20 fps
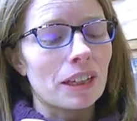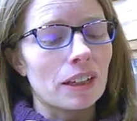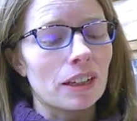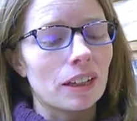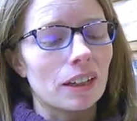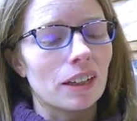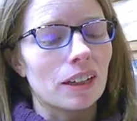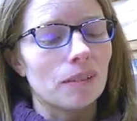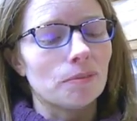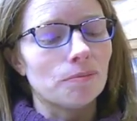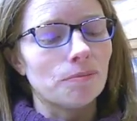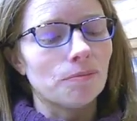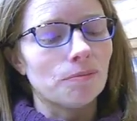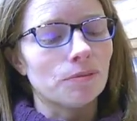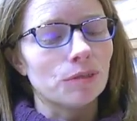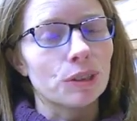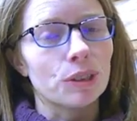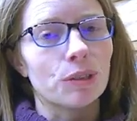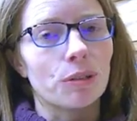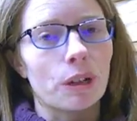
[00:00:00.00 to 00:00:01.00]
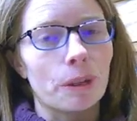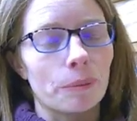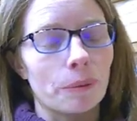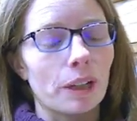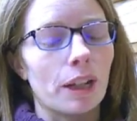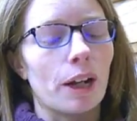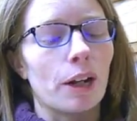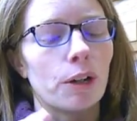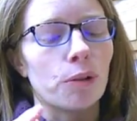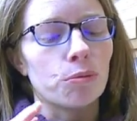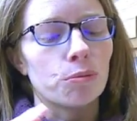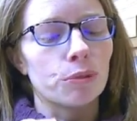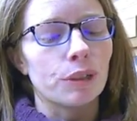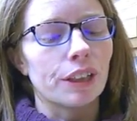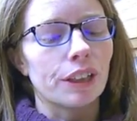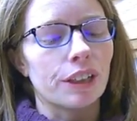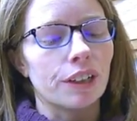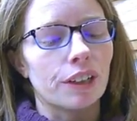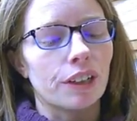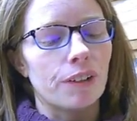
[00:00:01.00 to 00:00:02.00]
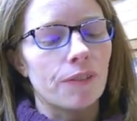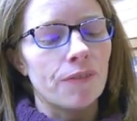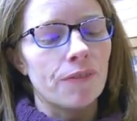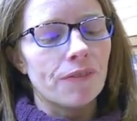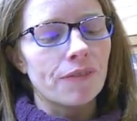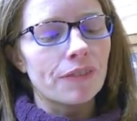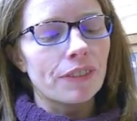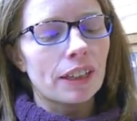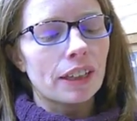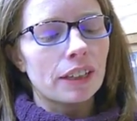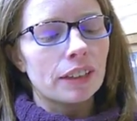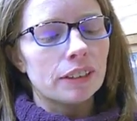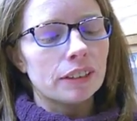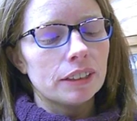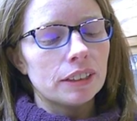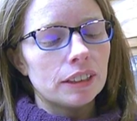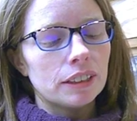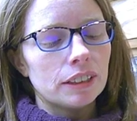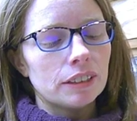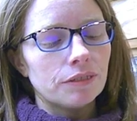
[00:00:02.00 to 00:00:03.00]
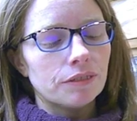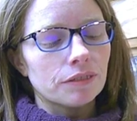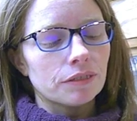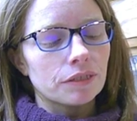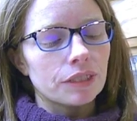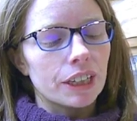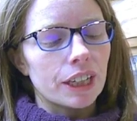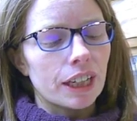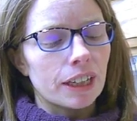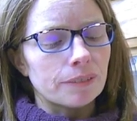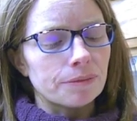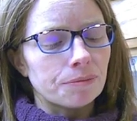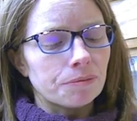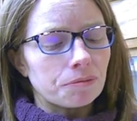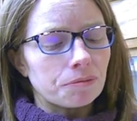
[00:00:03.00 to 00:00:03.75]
Don't get me wrong, really good. Yeah.